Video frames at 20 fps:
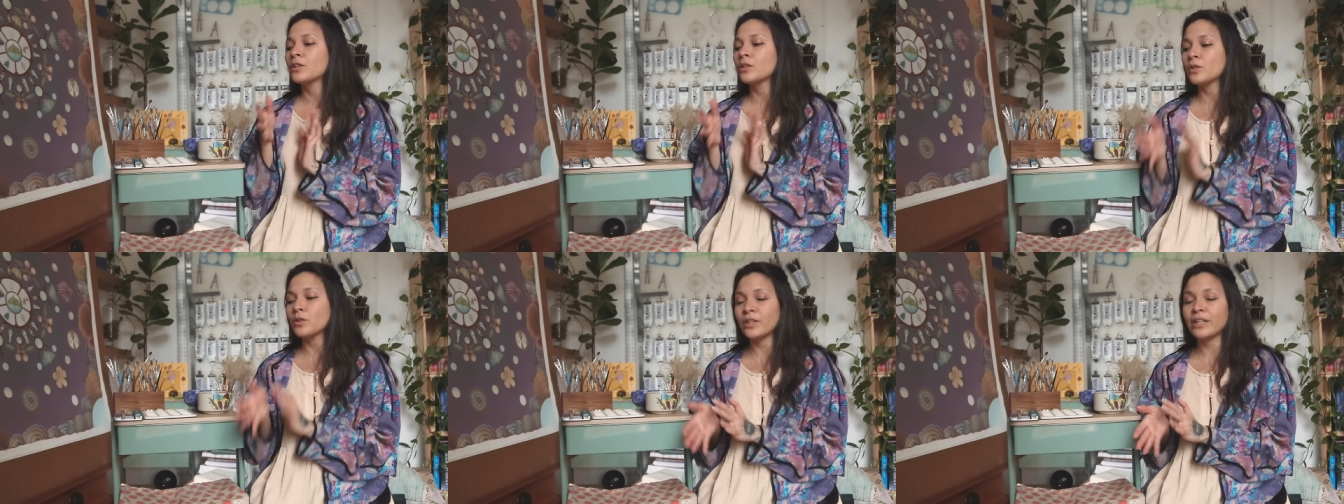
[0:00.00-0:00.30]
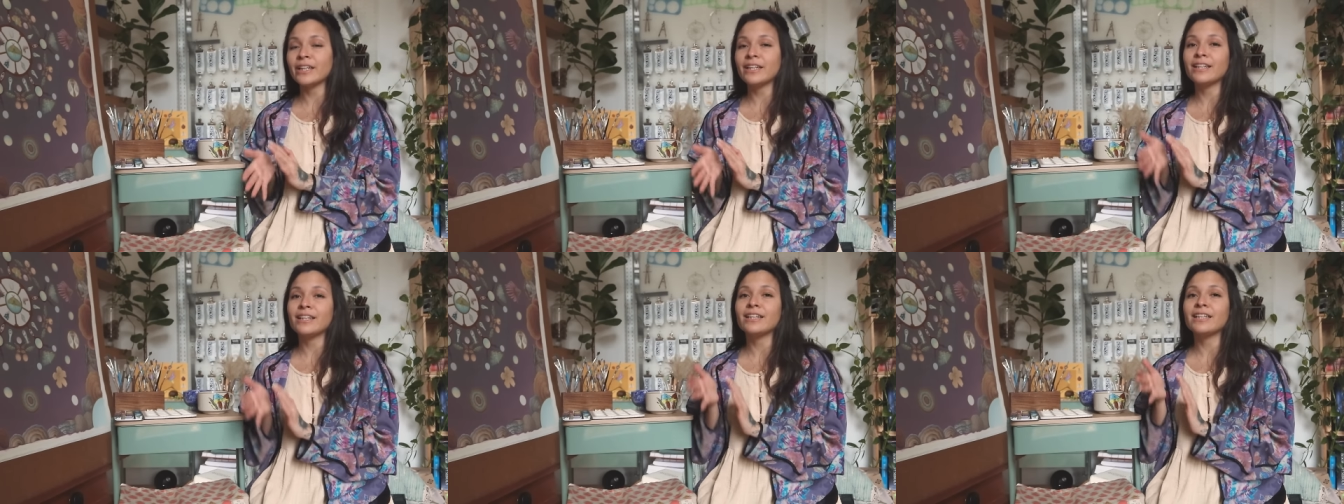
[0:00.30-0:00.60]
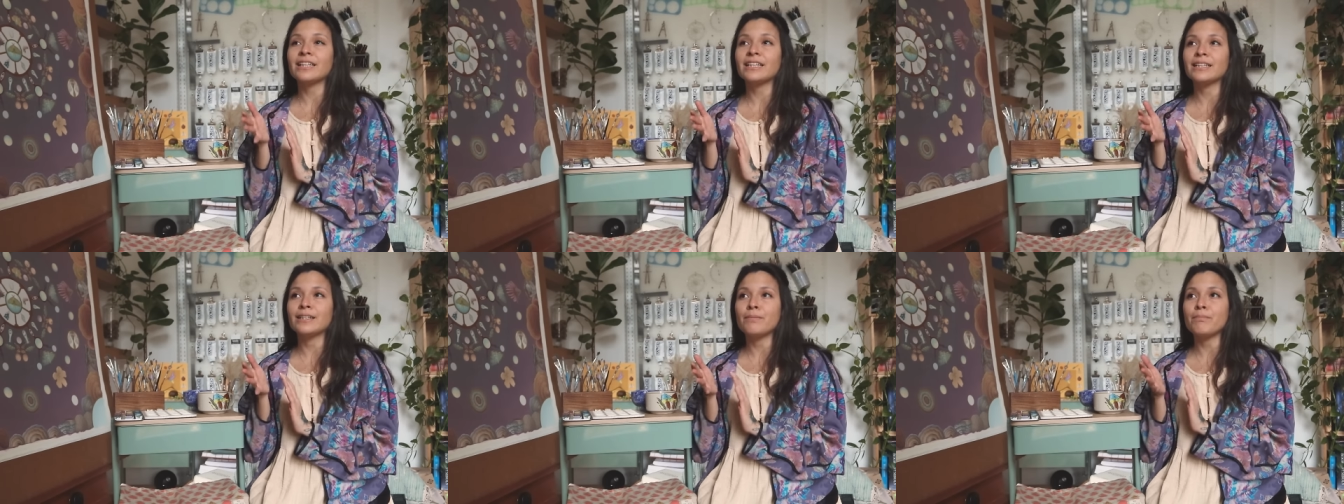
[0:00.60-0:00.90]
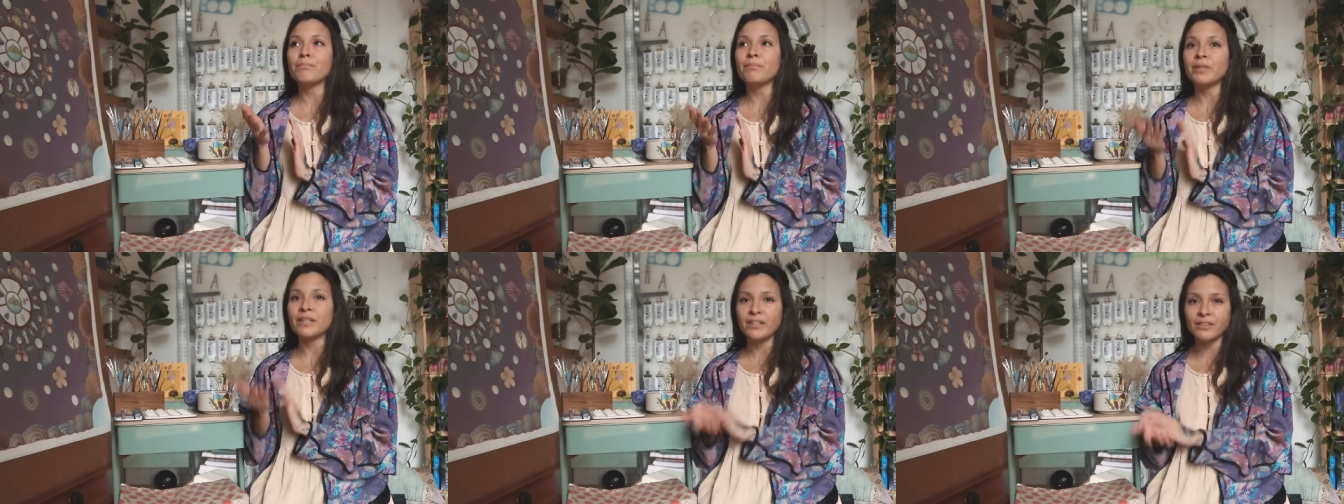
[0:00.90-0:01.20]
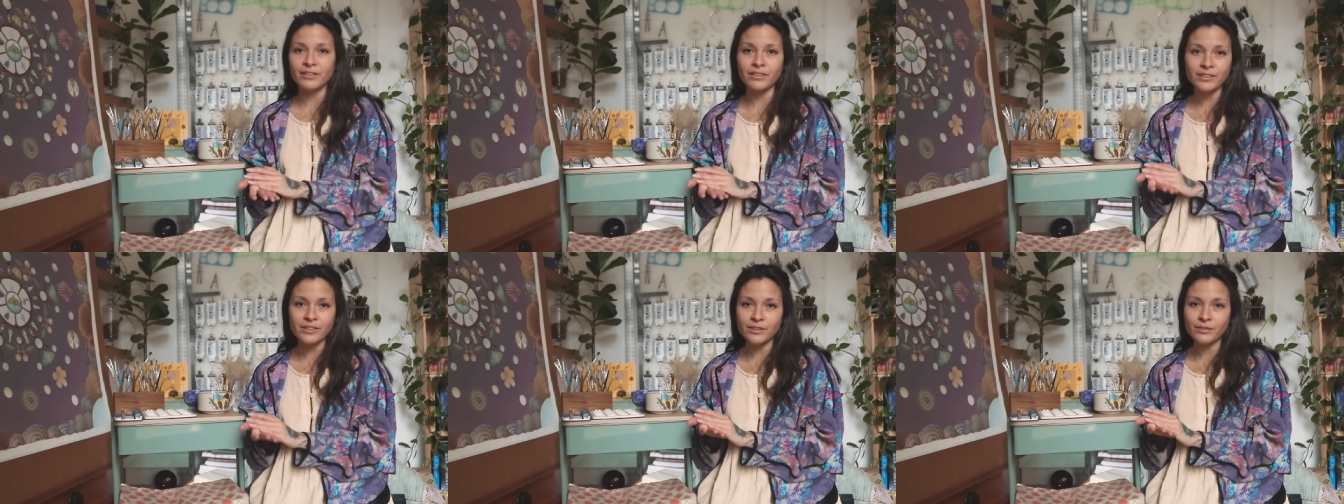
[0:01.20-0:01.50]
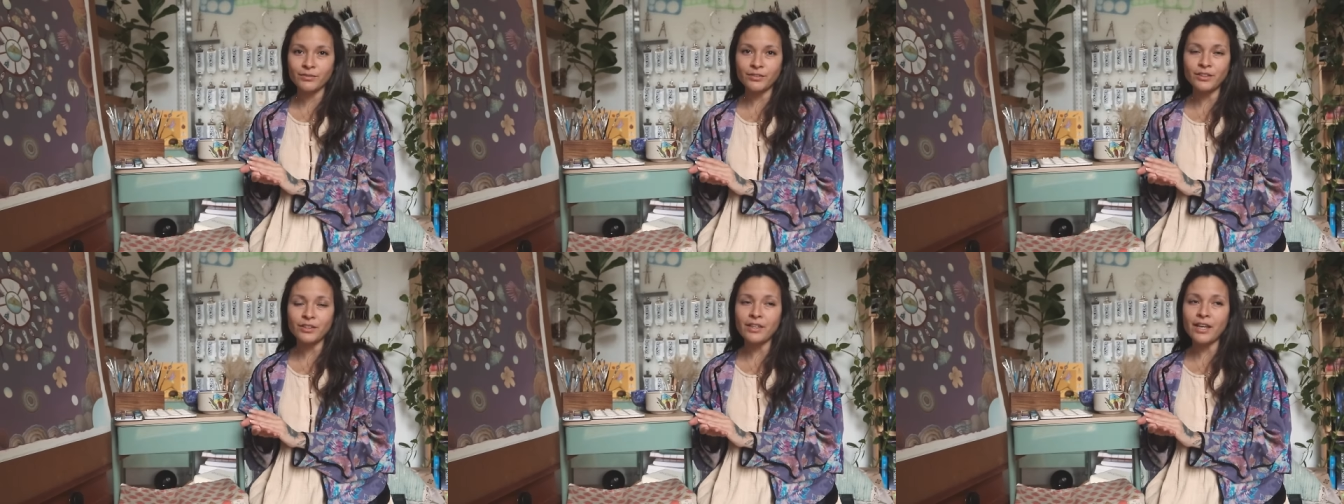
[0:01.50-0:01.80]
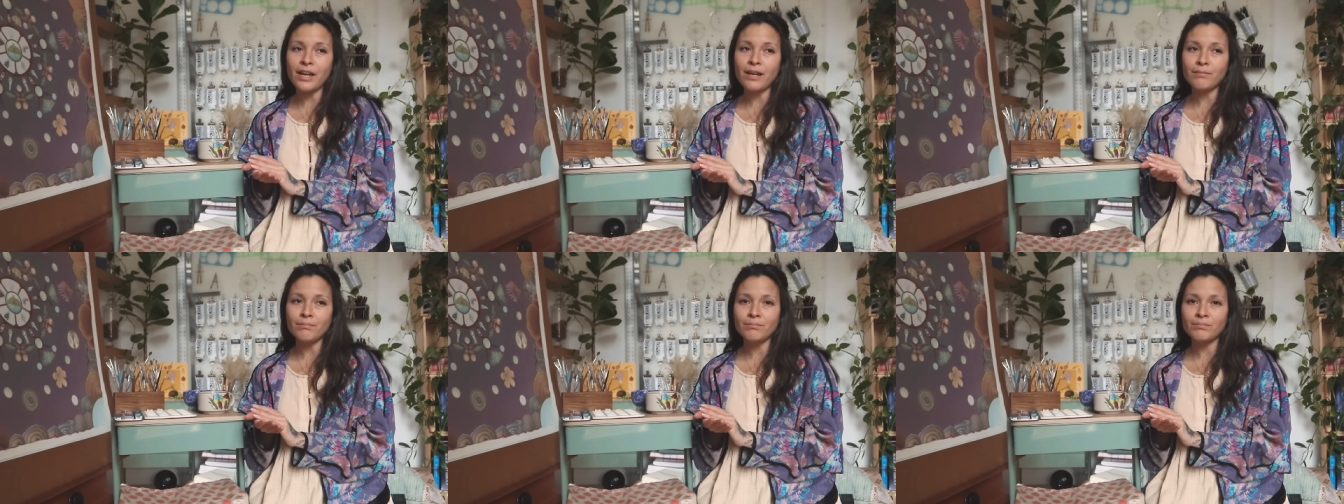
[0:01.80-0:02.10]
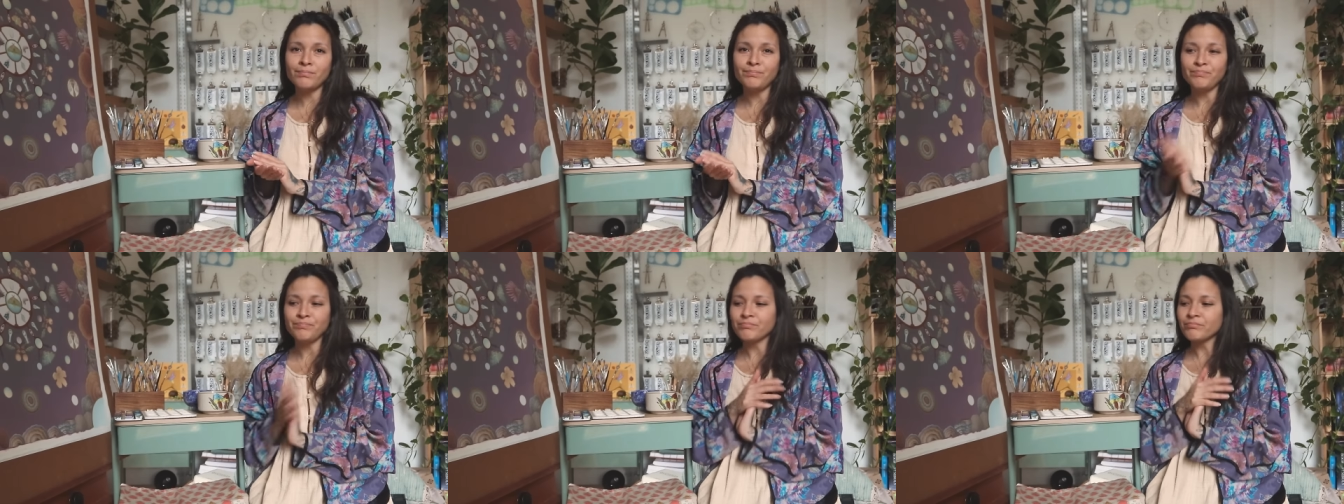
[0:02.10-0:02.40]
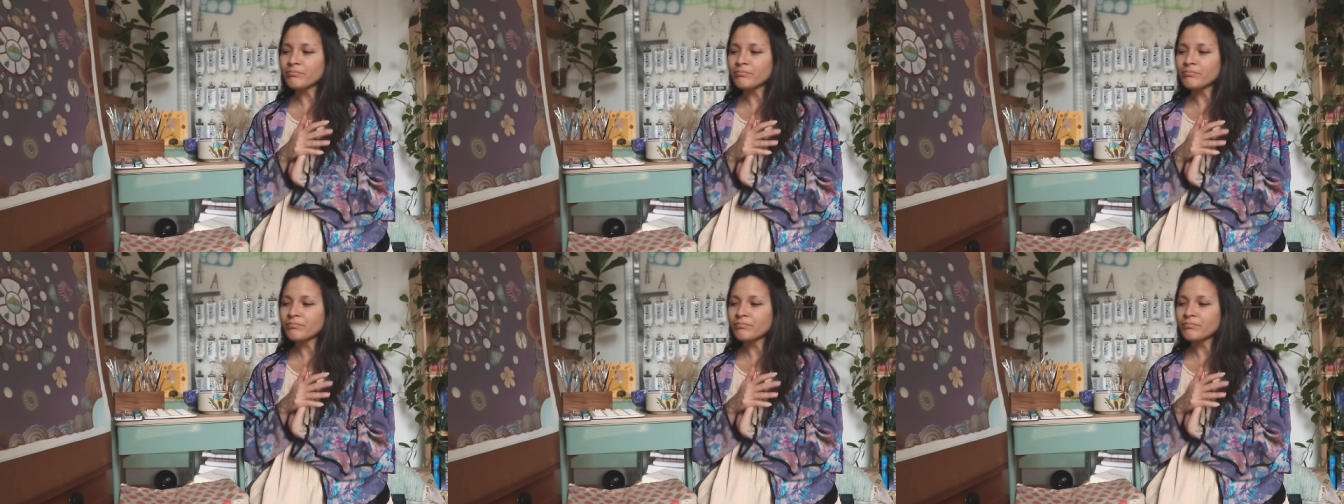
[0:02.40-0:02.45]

cooking meals for them,